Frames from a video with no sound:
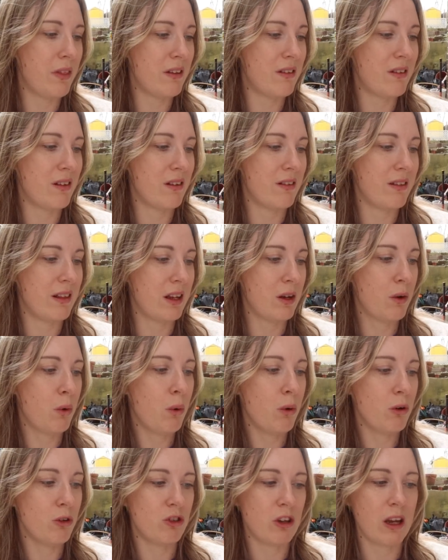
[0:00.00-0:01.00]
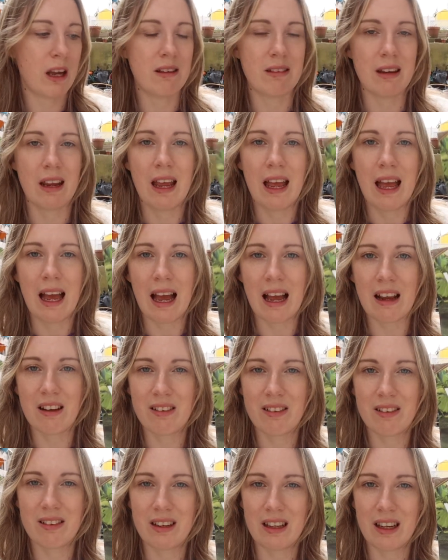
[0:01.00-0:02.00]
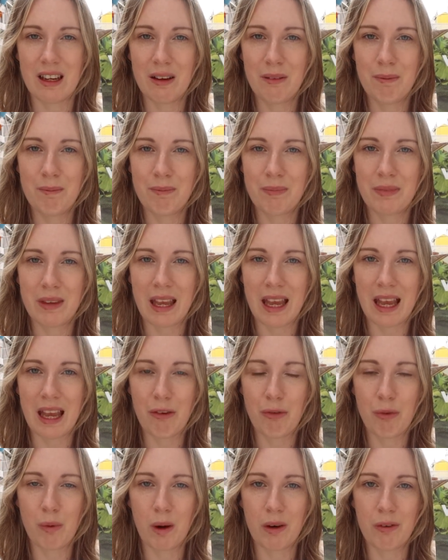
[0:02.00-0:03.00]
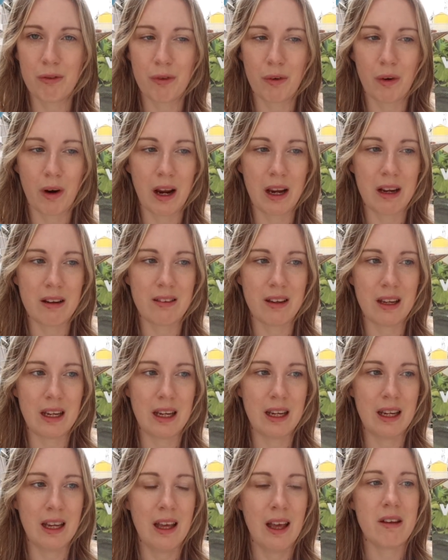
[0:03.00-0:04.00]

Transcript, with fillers: This is the courgette Astia F1 variety.